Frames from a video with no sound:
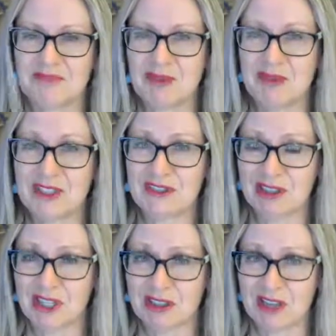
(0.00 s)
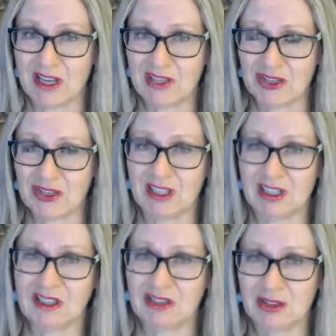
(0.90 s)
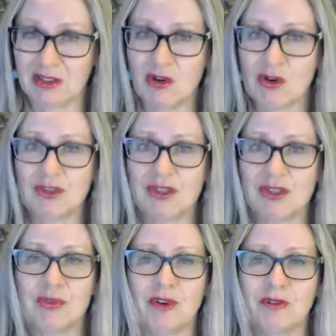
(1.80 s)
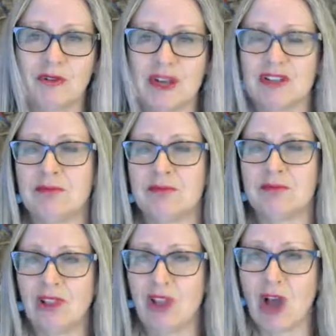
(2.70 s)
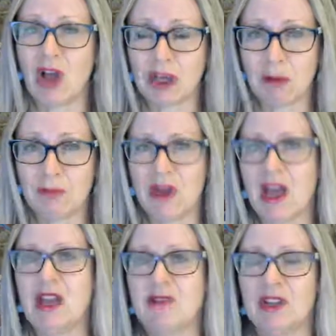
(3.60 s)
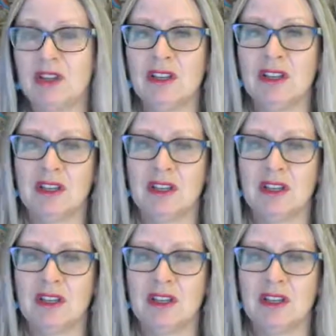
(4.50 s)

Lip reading: effectively engaging in contra proferentum like behaviour,